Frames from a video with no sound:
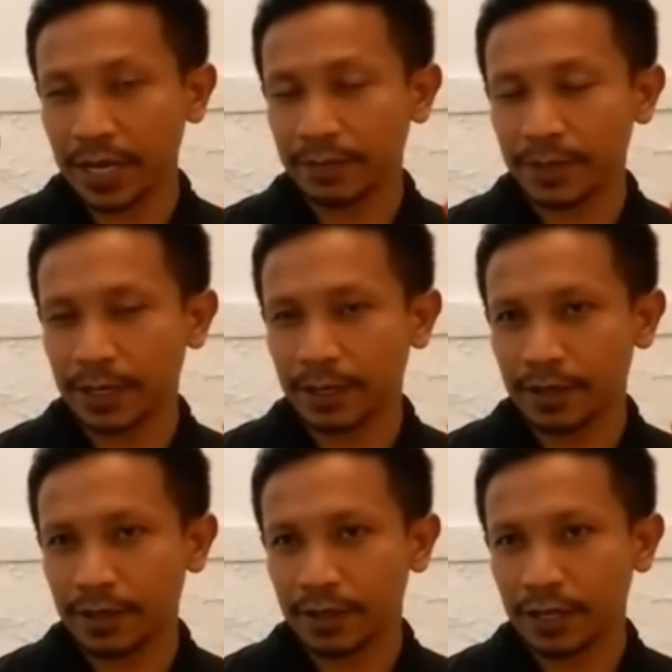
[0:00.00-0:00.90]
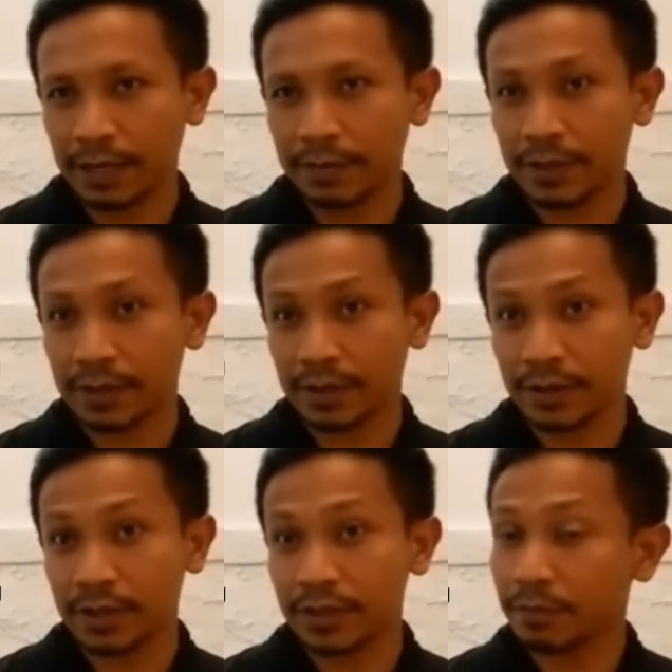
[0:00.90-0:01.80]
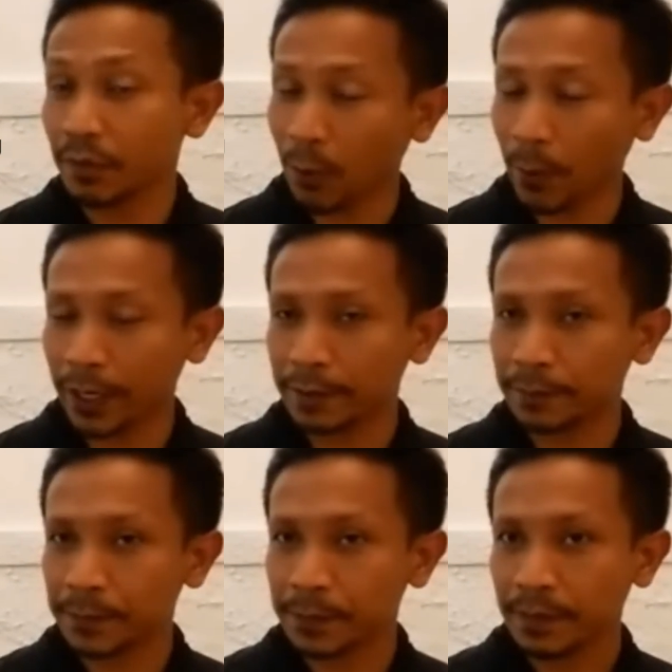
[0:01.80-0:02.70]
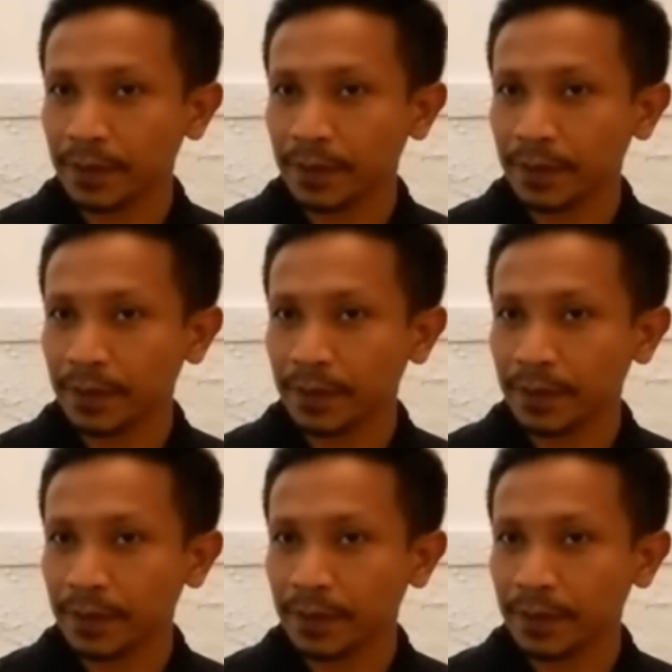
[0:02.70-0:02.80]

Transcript: baby, I mean the boy.